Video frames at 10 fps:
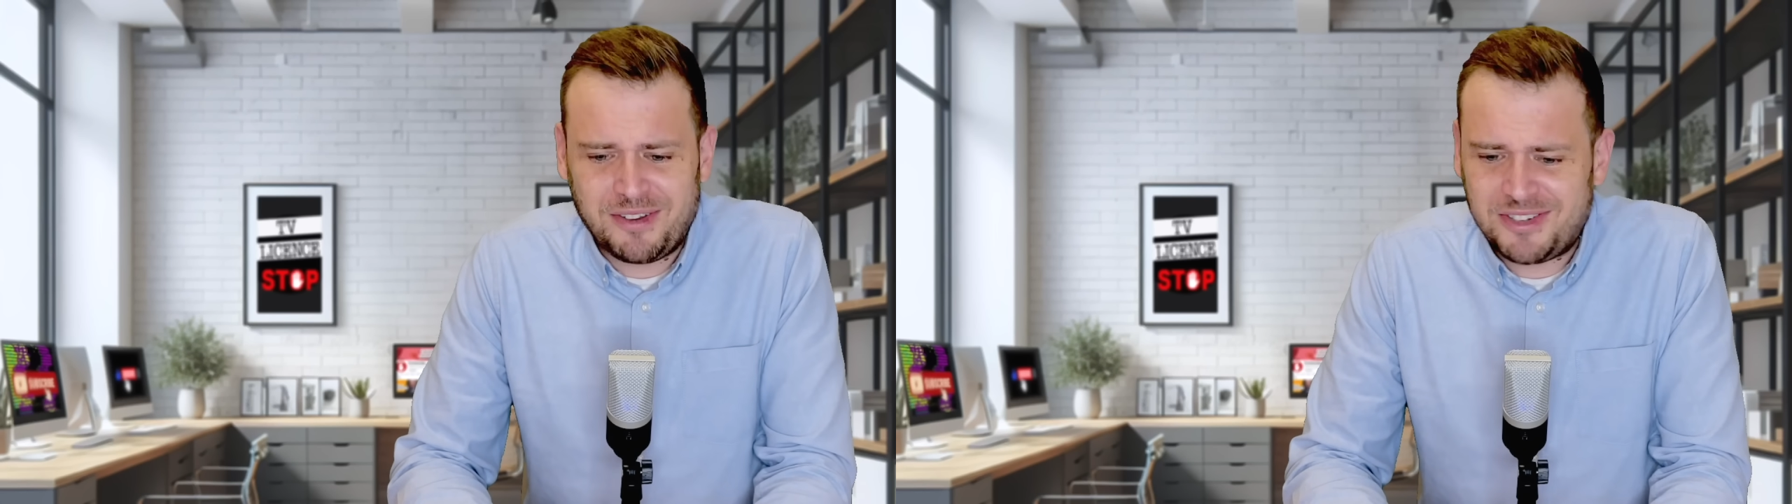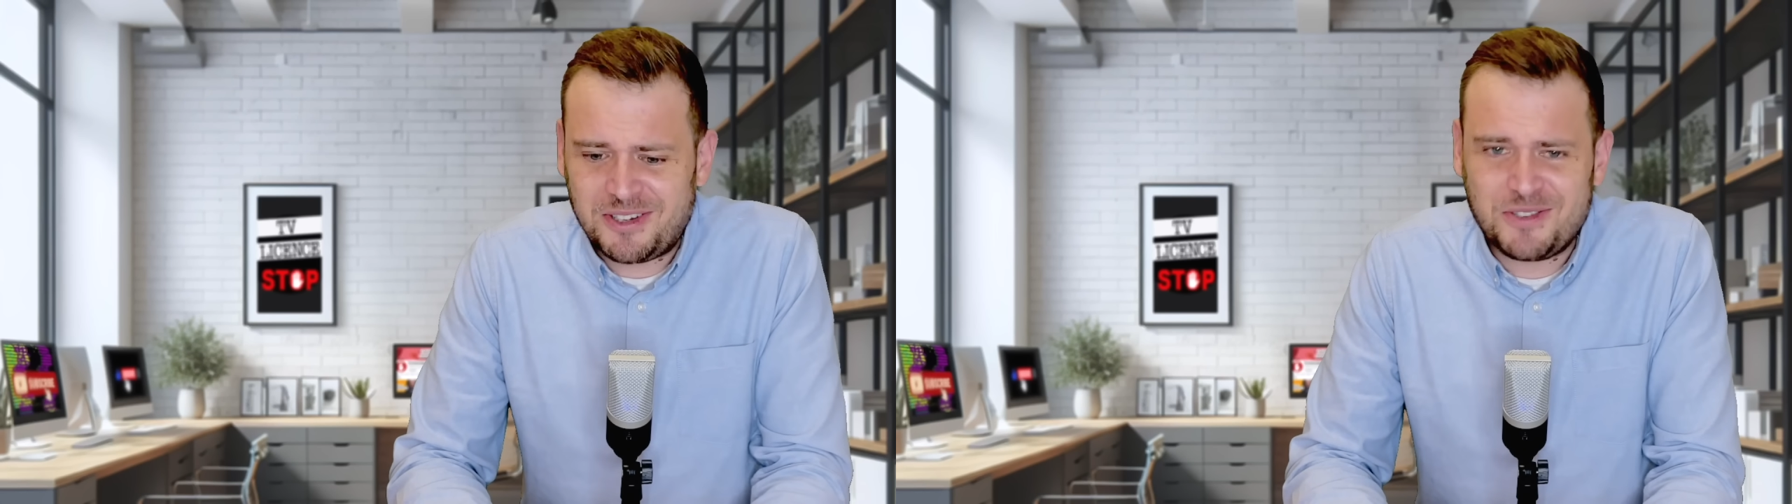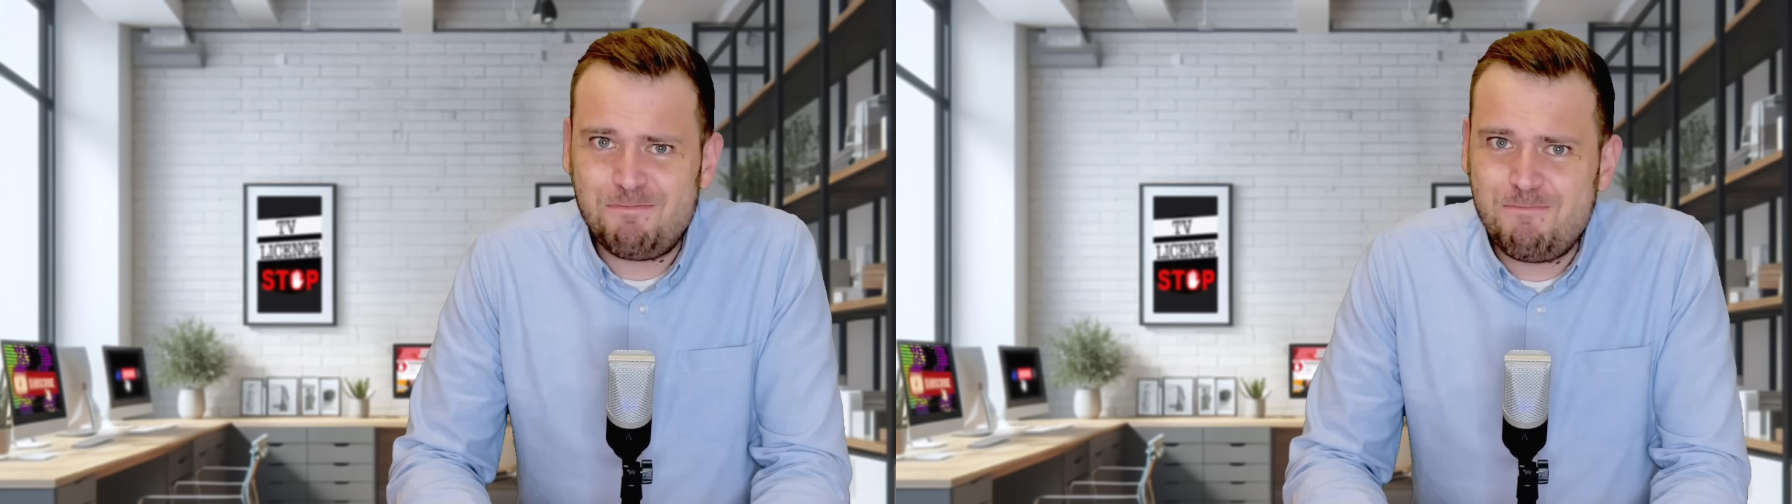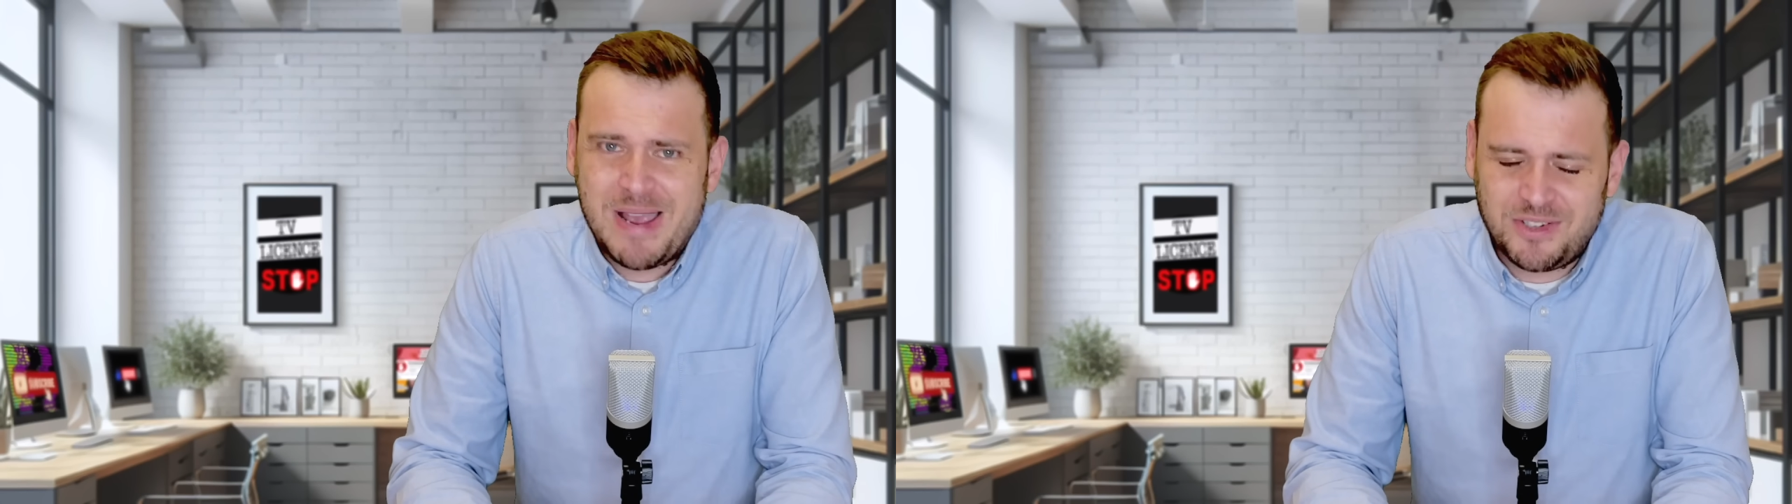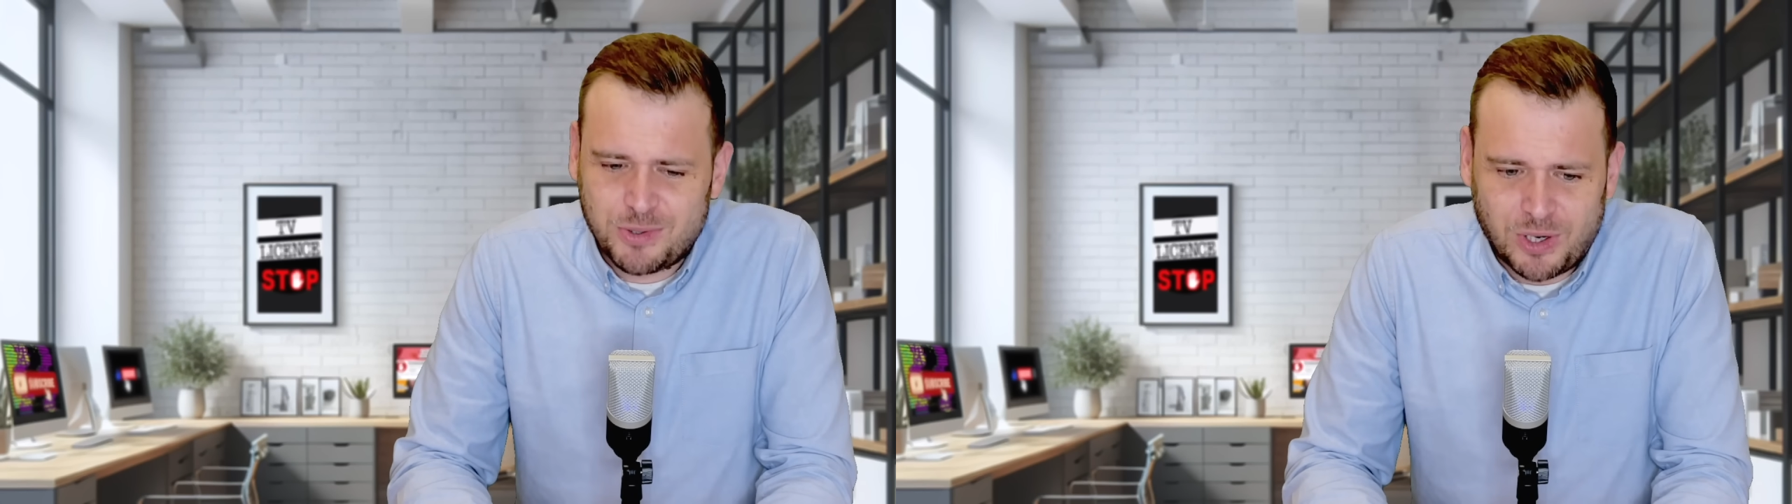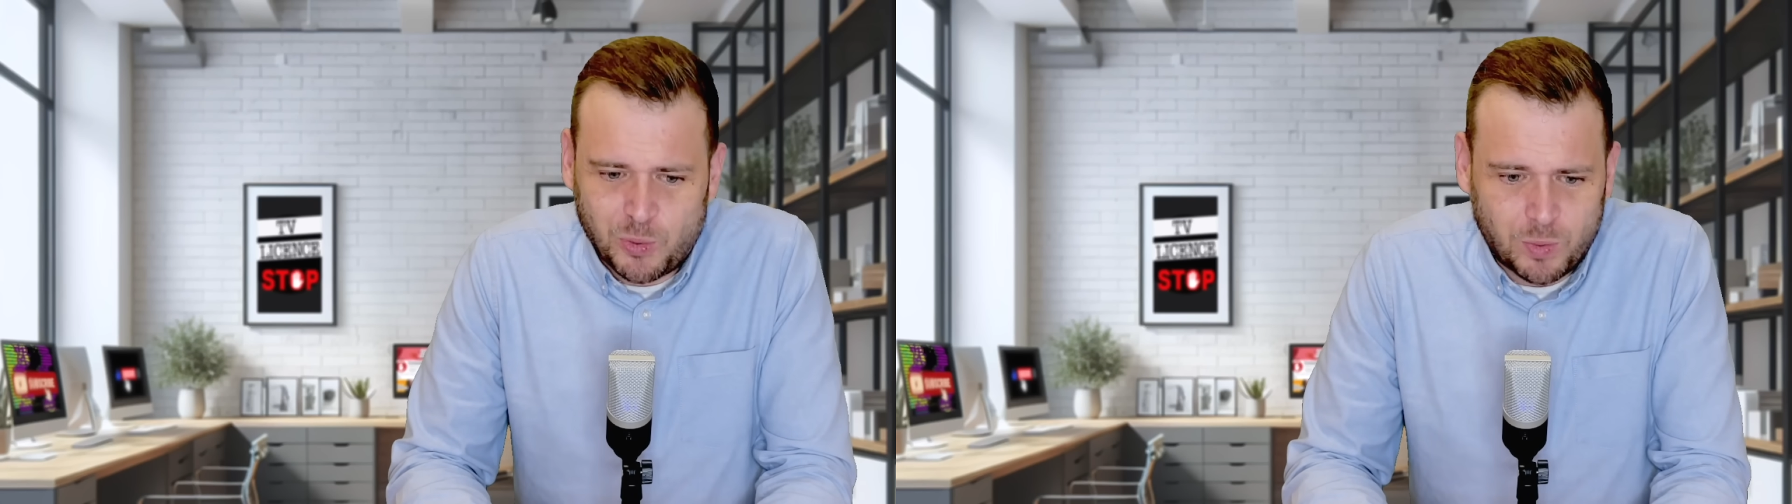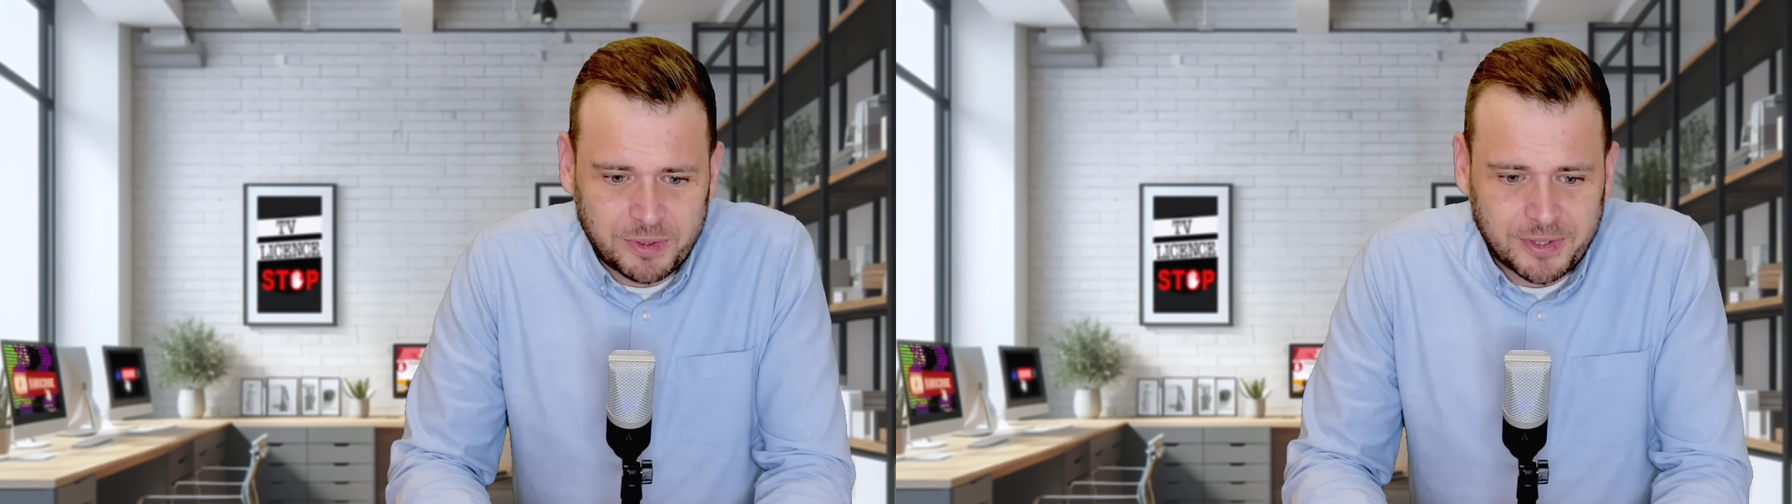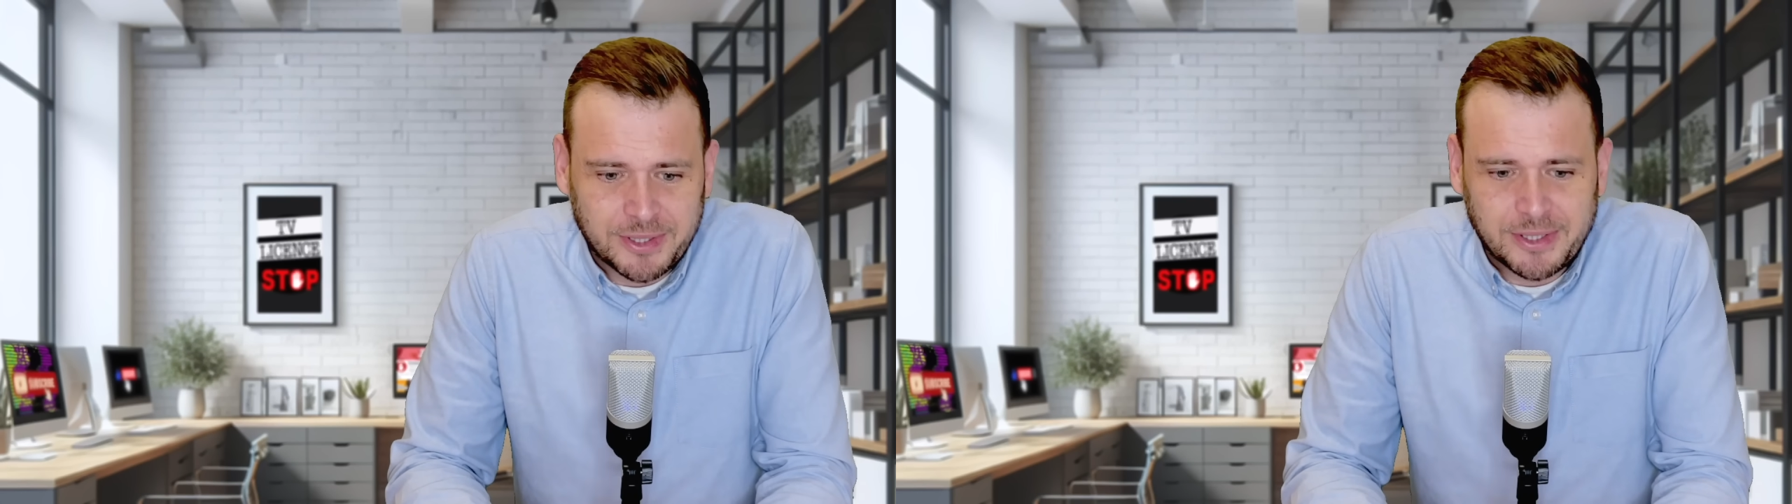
That's mental, old woman.